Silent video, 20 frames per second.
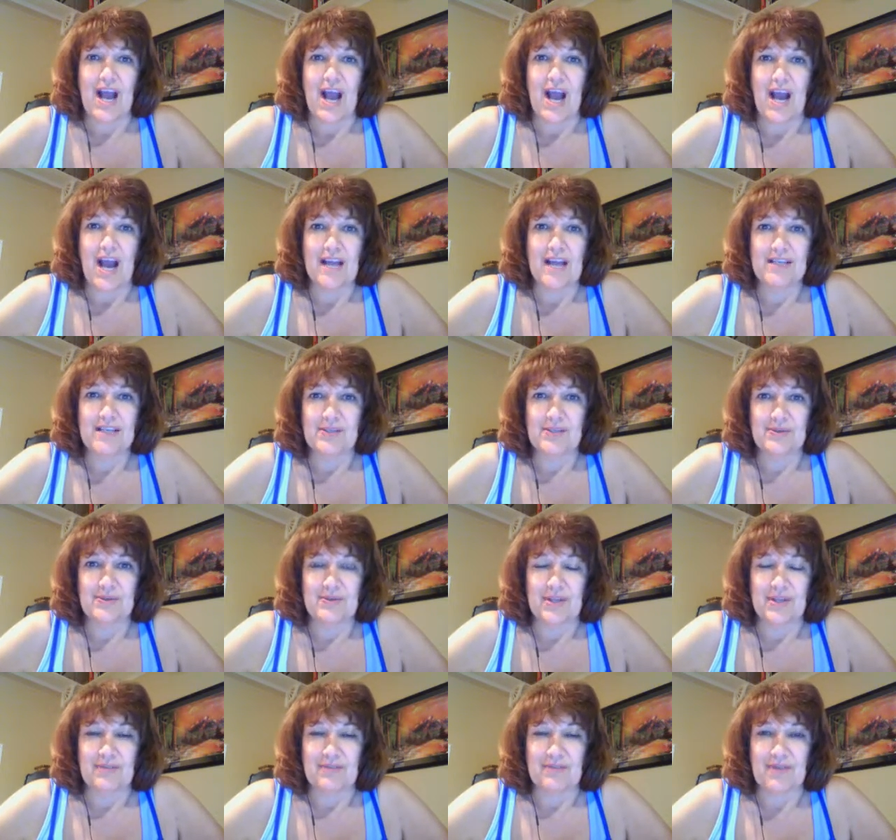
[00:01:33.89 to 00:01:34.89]
I knew
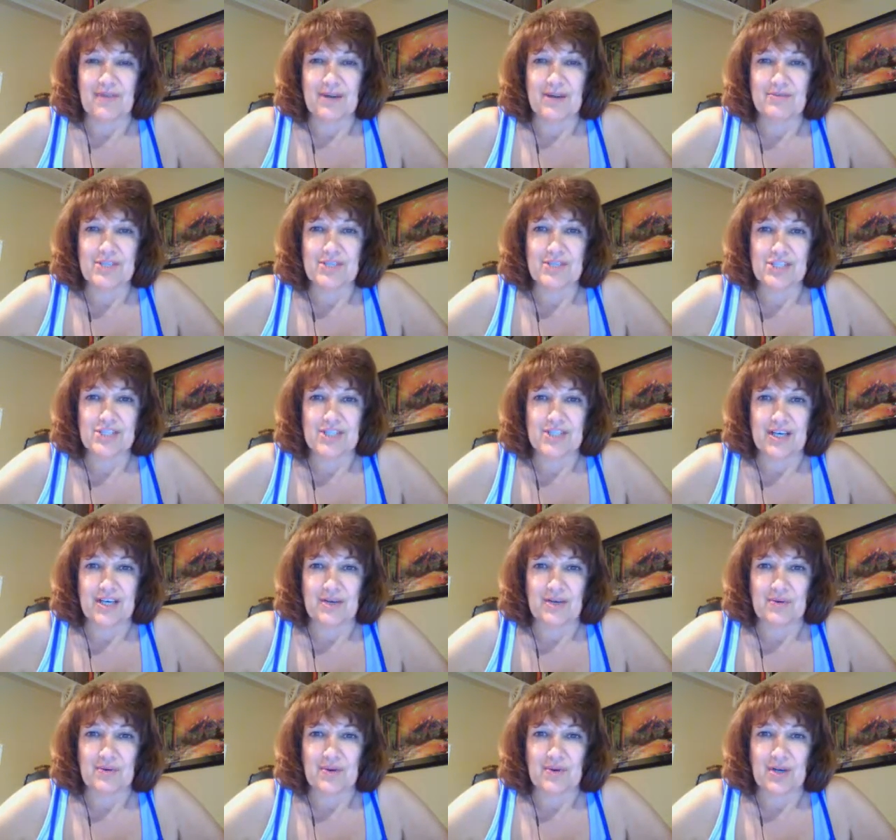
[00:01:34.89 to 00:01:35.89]
that if I reached
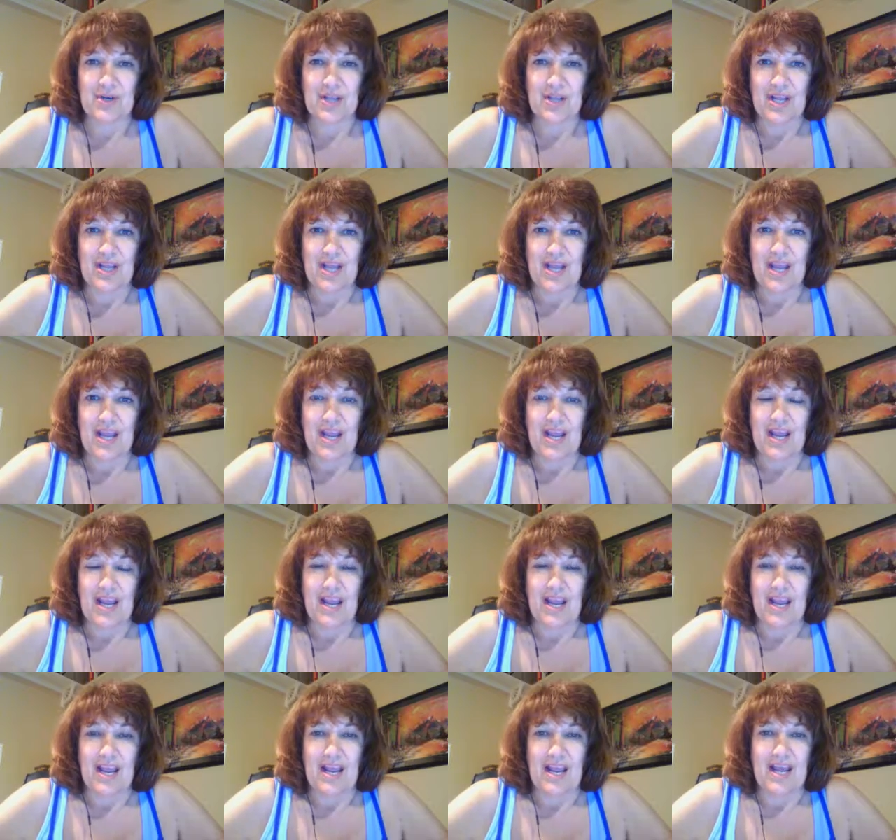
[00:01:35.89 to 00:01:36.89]
out
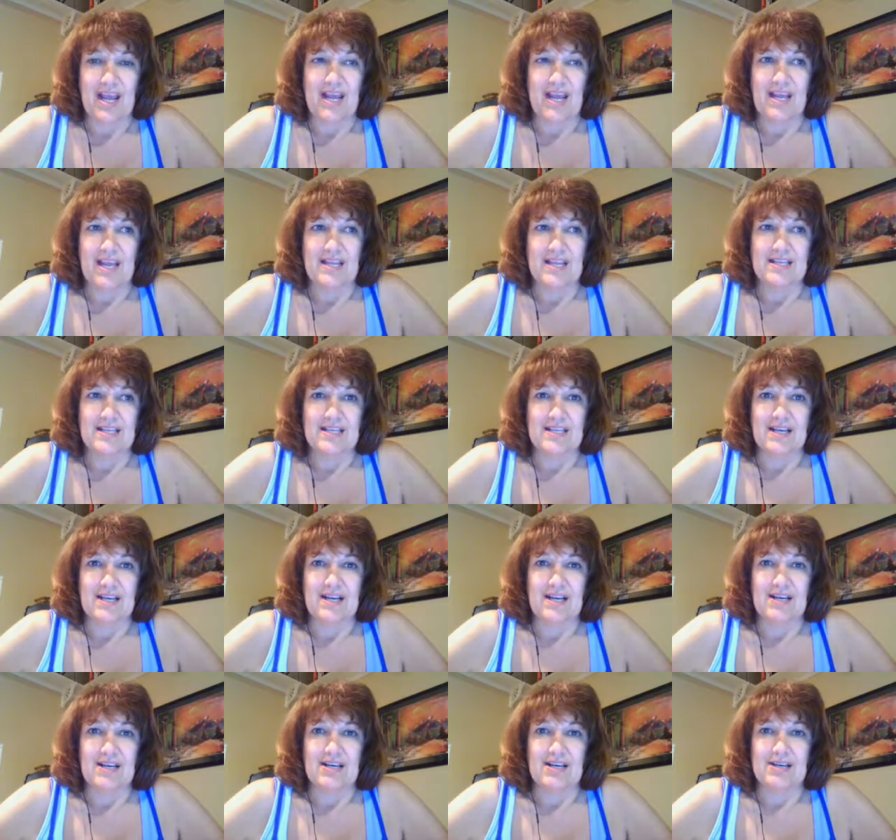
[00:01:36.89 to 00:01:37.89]
and
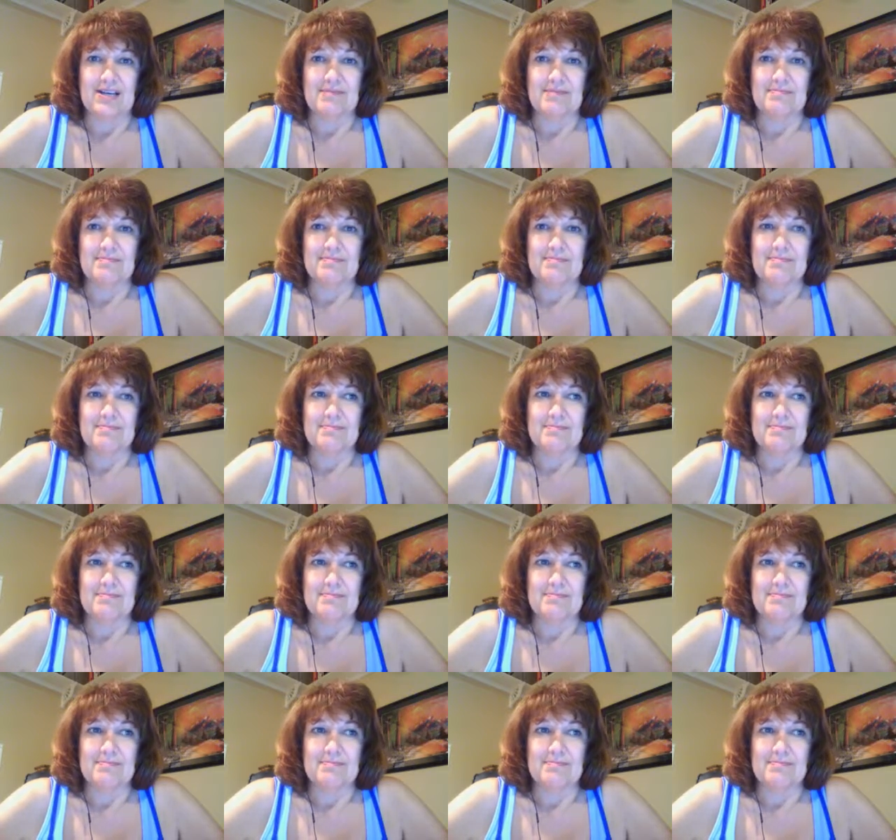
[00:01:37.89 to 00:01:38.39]
um,